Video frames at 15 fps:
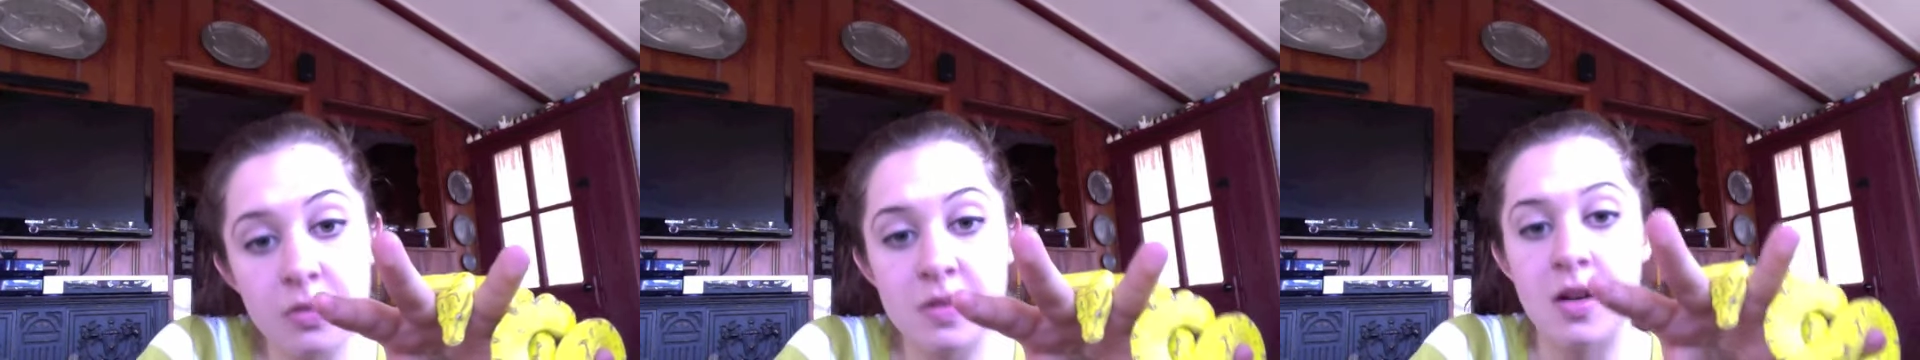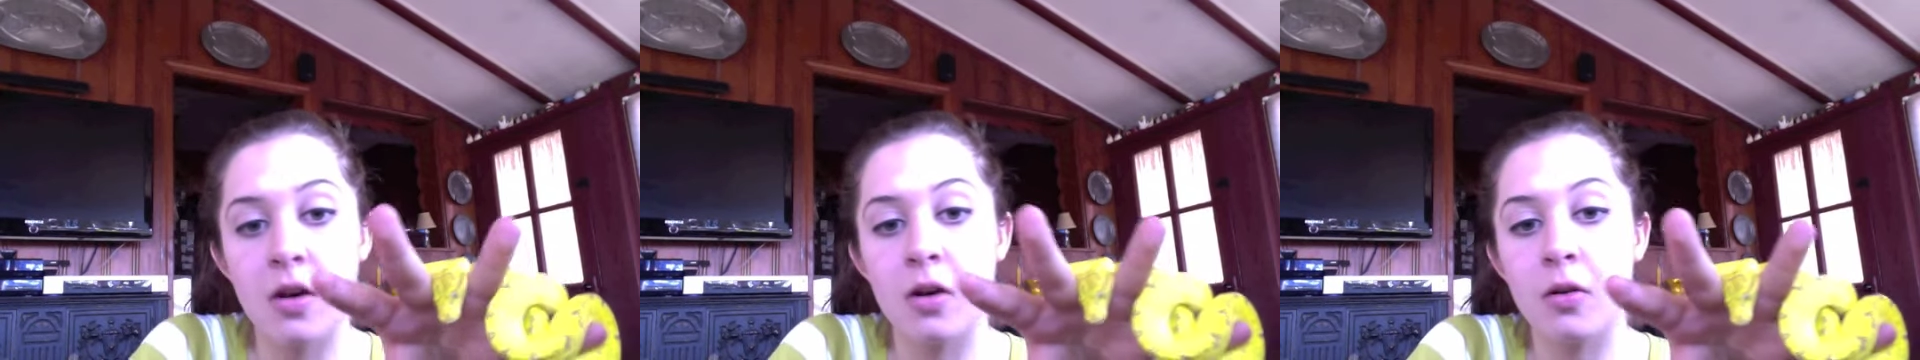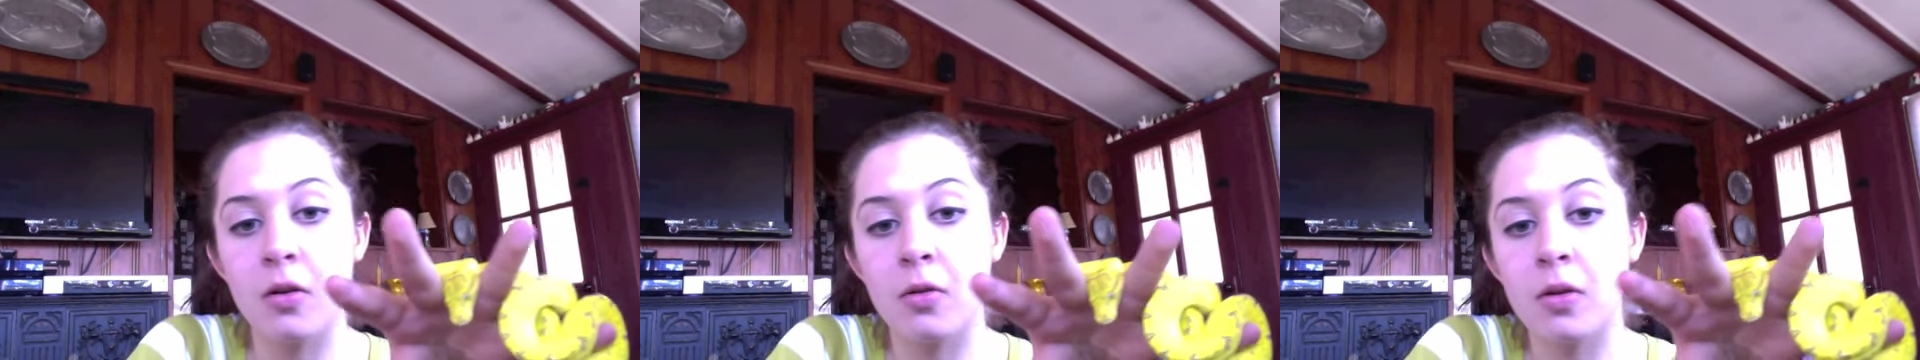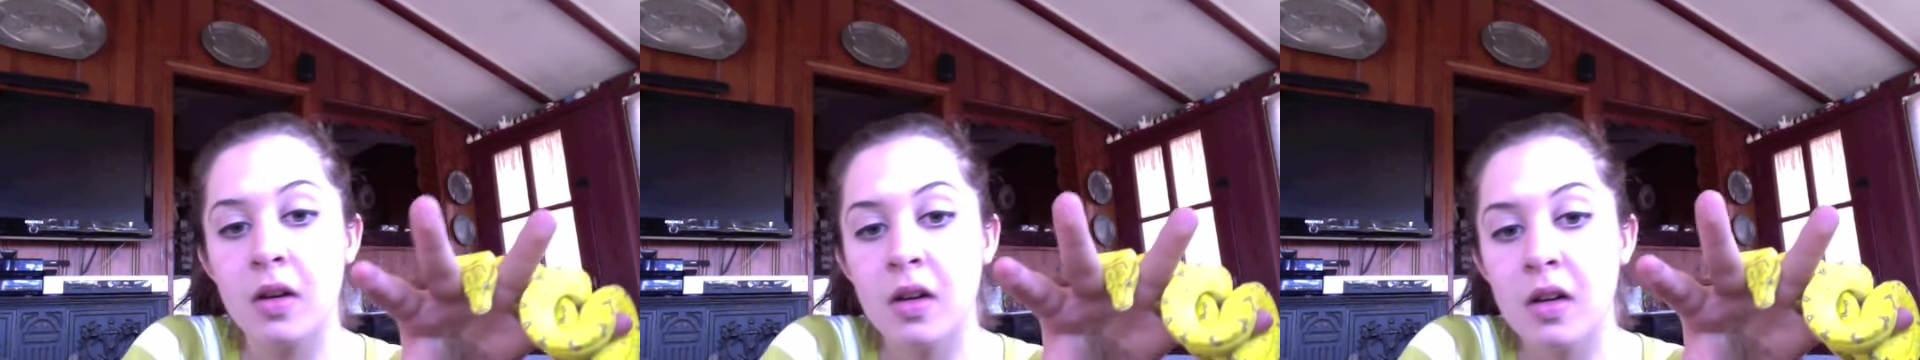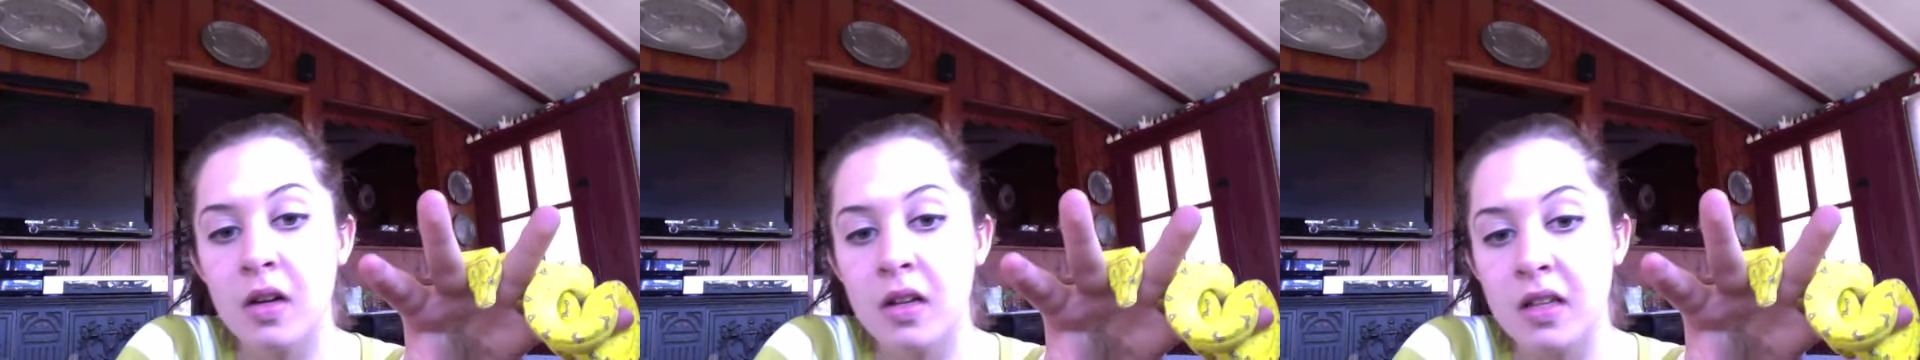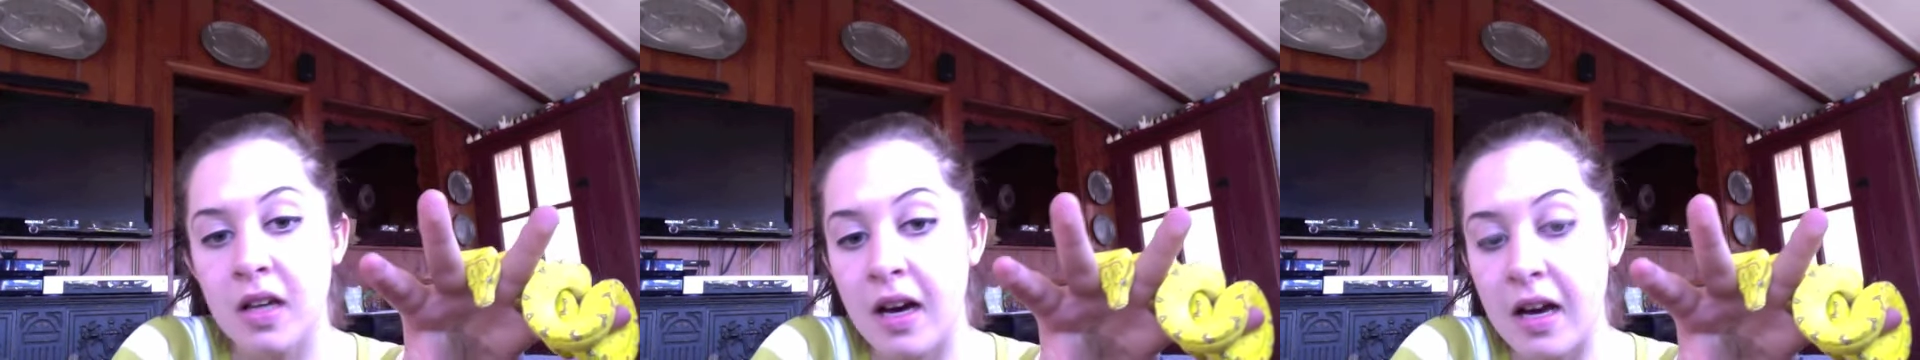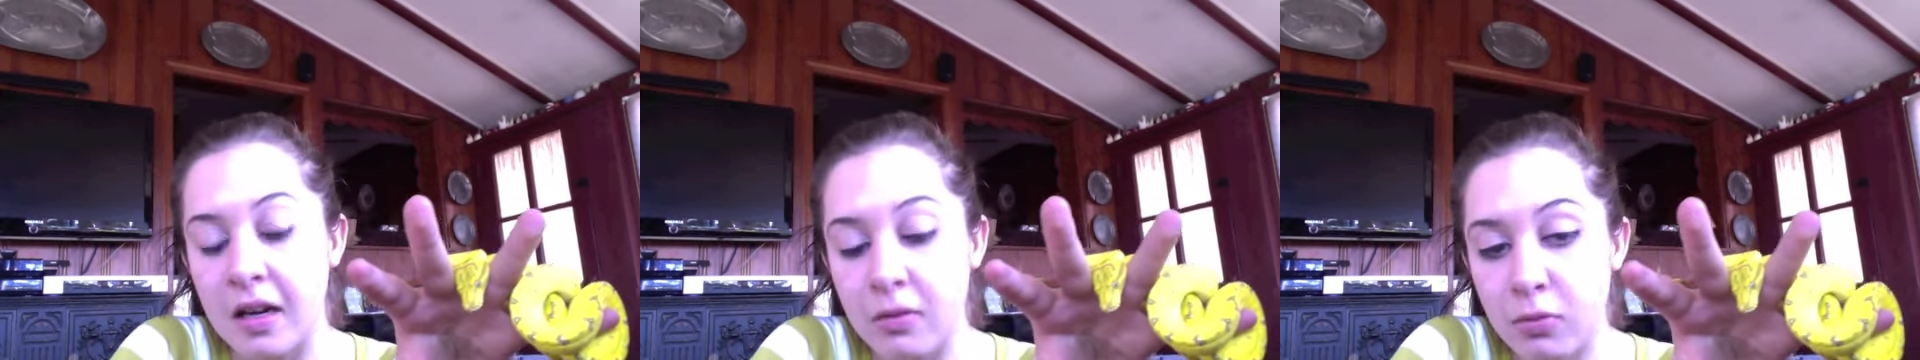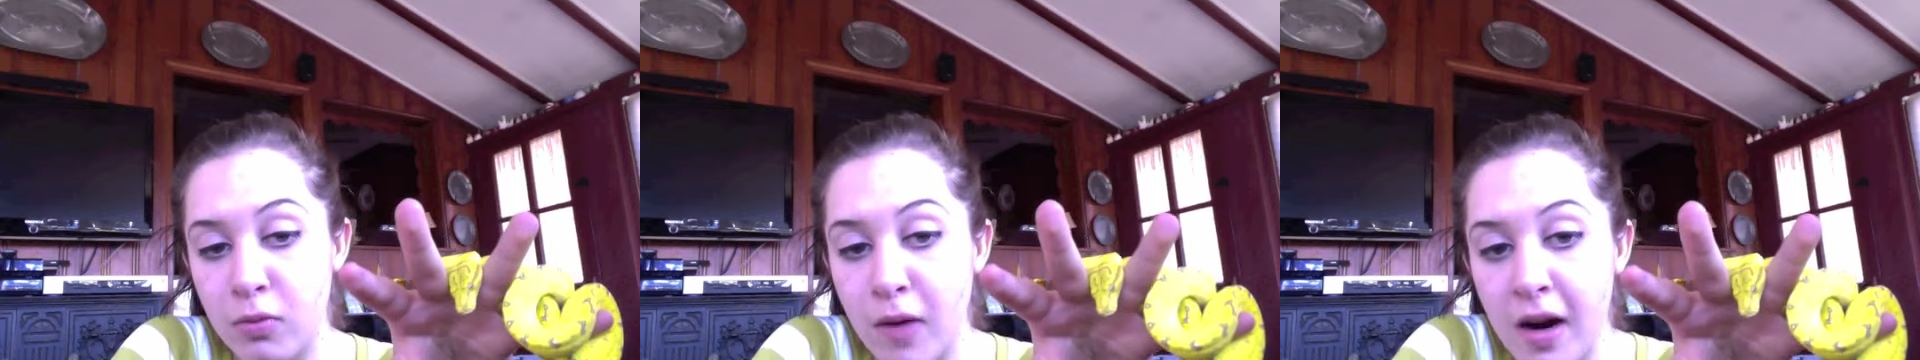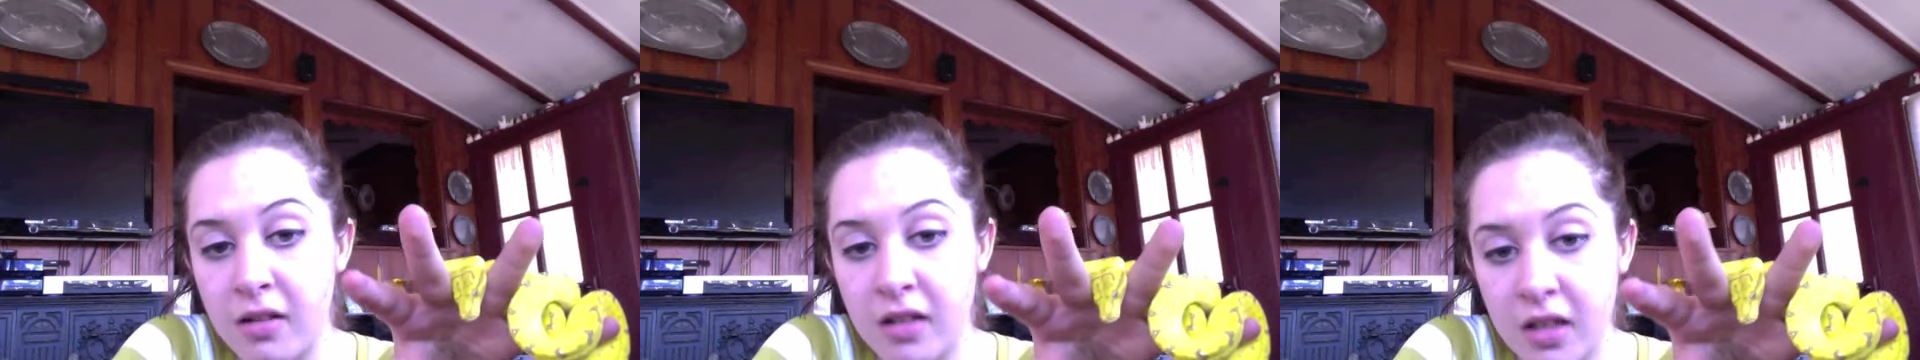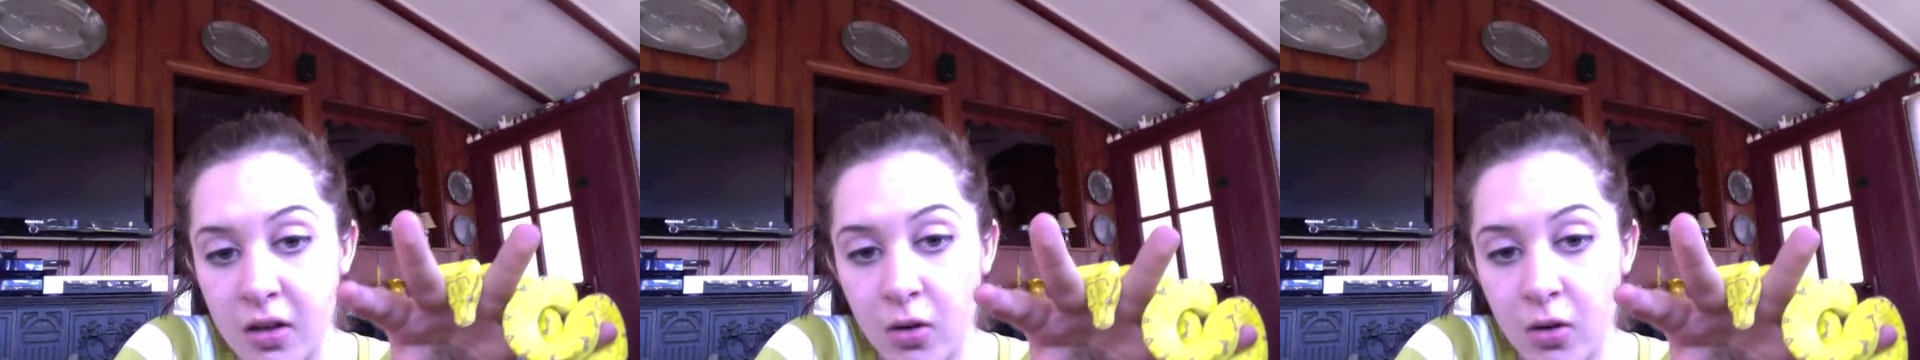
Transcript: So yeah, I rarely